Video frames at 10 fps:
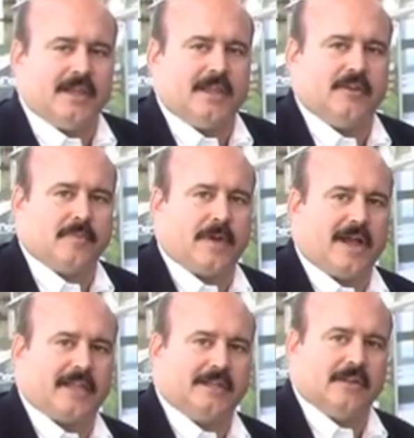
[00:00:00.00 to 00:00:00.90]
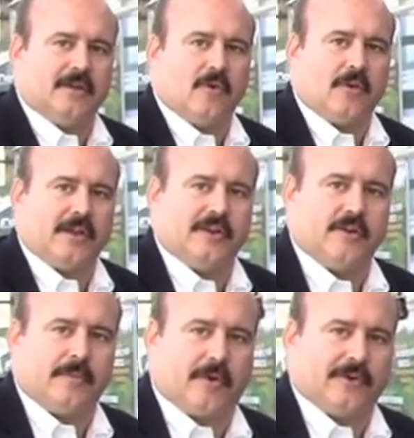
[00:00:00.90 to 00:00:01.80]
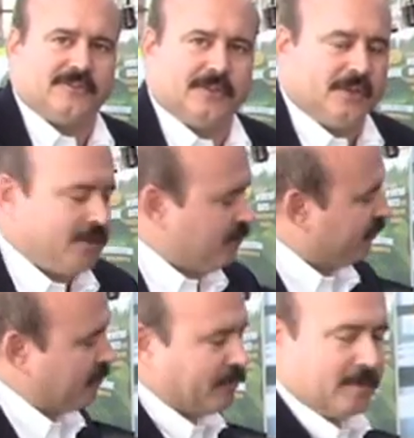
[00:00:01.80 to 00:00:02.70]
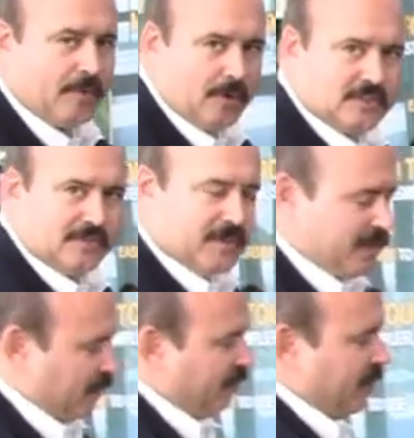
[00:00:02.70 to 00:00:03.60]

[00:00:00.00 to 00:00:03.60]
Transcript: in your pocket or in your purse. You simply approach the vehicle,